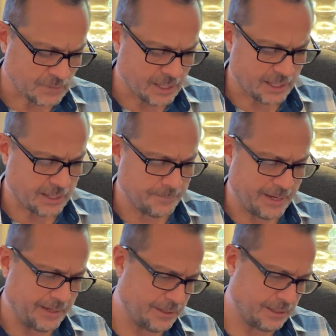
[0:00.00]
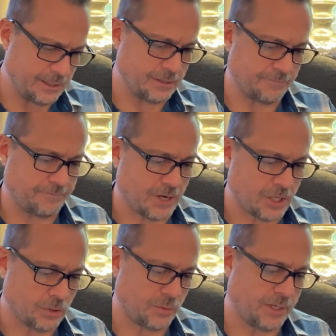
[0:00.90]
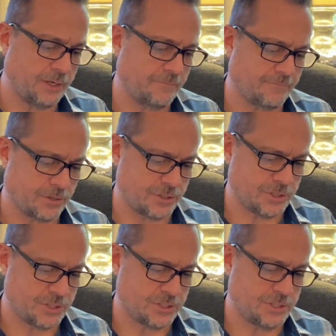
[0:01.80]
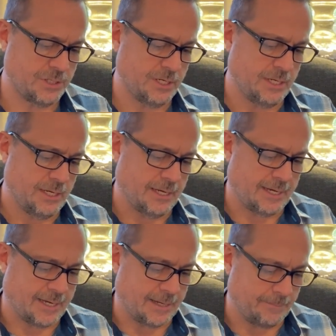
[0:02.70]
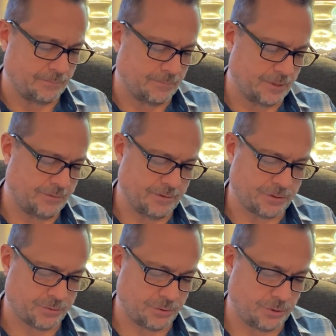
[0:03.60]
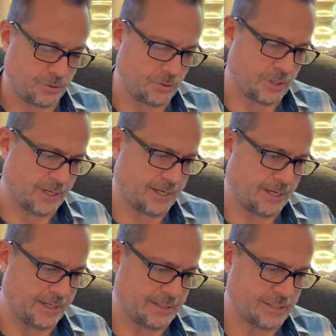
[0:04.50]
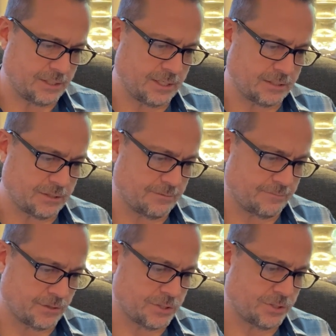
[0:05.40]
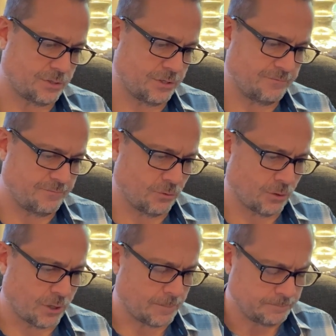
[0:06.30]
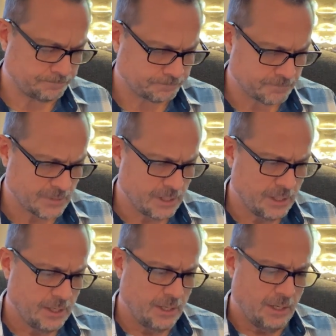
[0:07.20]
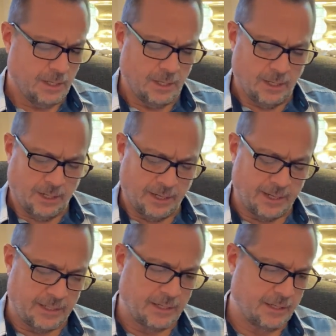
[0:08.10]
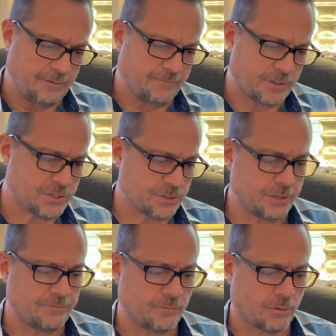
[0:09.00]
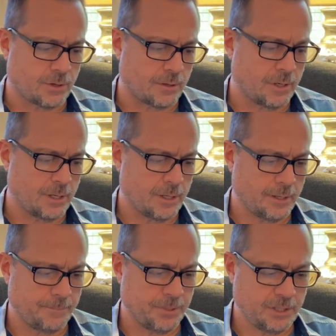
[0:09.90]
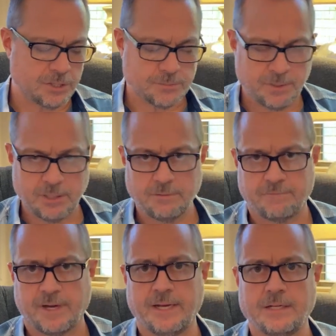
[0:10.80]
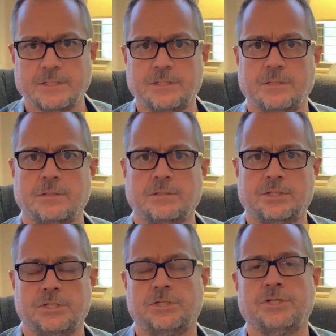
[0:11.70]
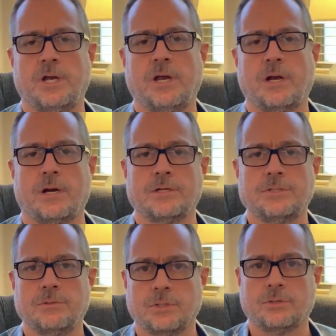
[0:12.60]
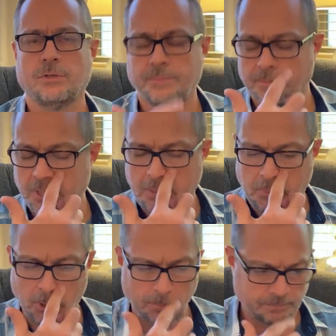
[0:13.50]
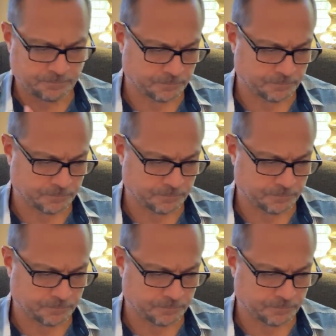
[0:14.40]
um, in, in the following verses, um, even through uh, until you get to verse 34. And in verse 34, uh, Peter's been invited to, to share to a group of people.